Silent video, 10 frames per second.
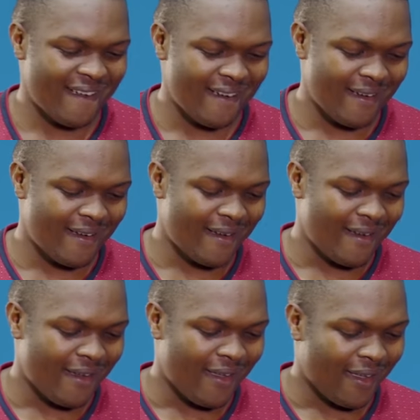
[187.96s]

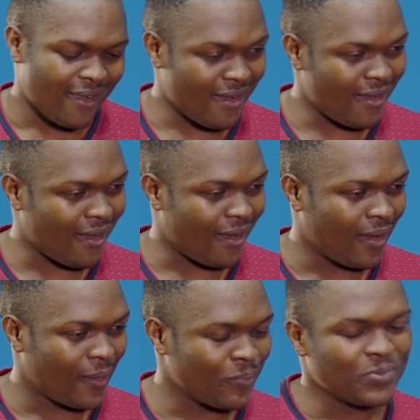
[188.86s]
notice some
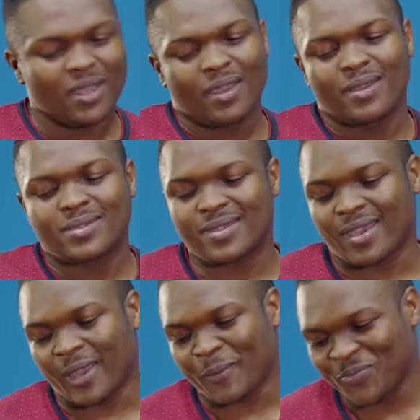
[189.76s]
subtle
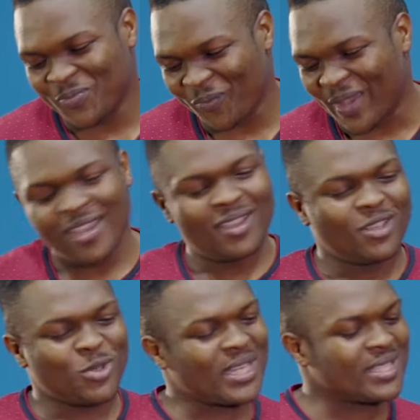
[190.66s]
things that
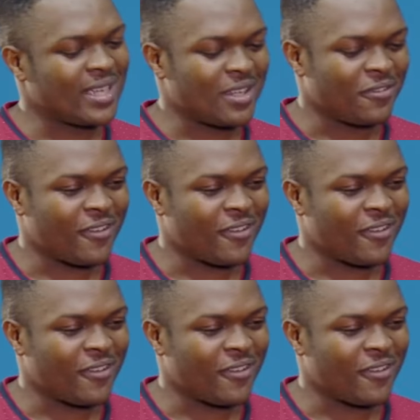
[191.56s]
they do